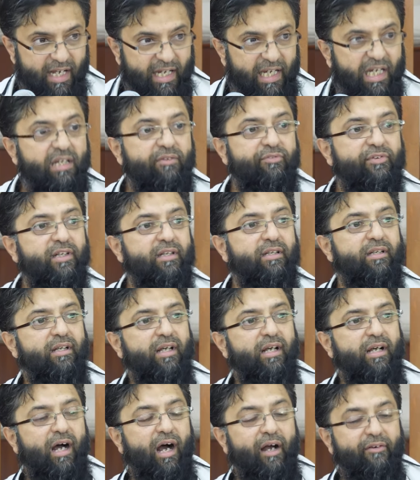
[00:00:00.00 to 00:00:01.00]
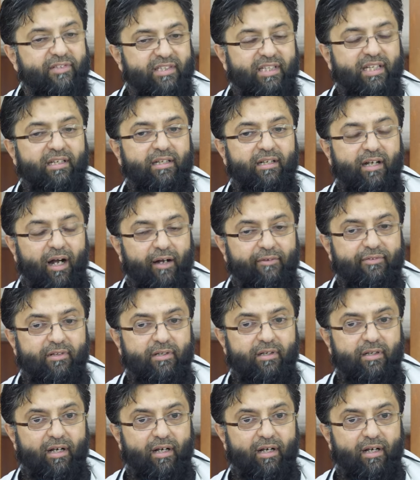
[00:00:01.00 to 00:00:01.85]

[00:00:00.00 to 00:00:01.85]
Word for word: Even I've seen, I've,